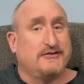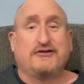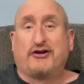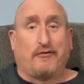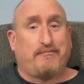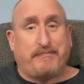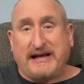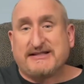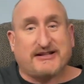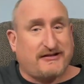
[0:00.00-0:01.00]
your
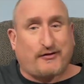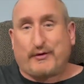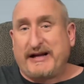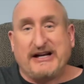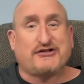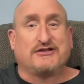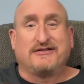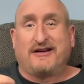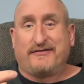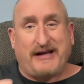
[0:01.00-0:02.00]
basic
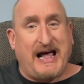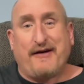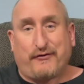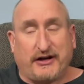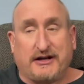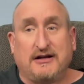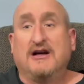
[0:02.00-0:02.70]
creation of a halfling.